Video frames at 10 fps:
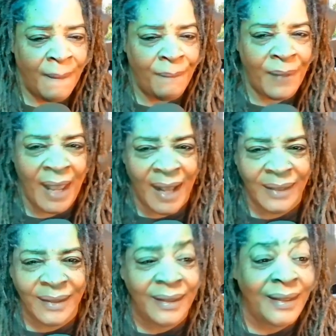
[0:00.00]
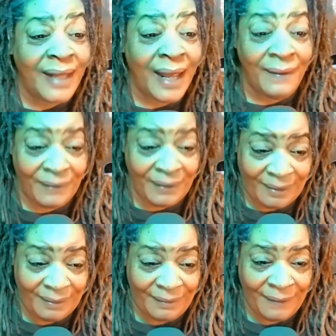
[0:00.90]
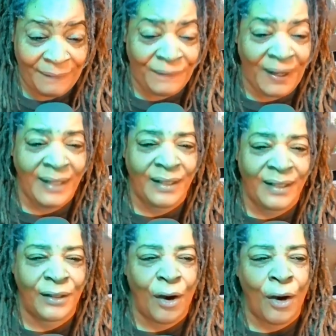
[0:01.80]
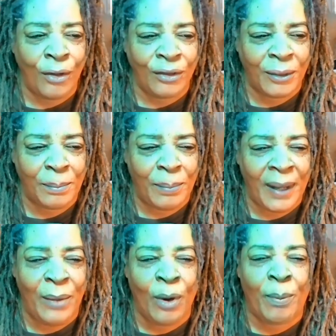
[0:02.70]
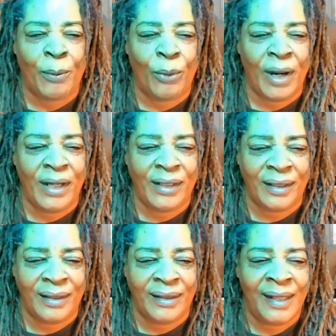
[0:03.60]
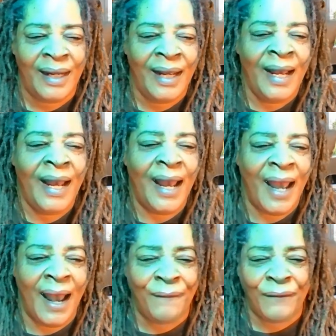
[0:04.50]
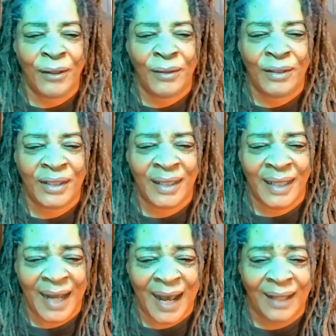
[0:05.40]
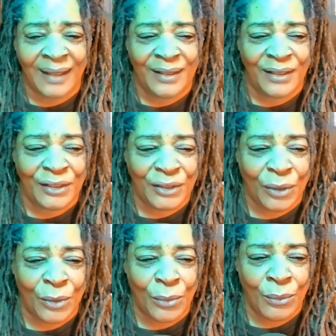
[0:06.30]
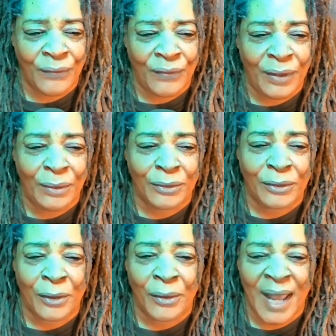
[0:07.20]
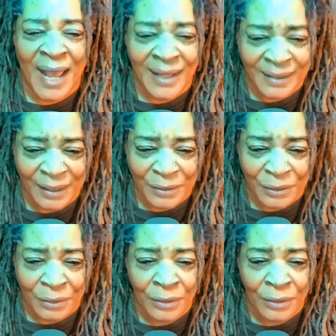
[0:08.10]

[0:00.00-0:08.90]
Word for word: Angela Davis faces calls to pay reparations after genealogy show reveals her ancestor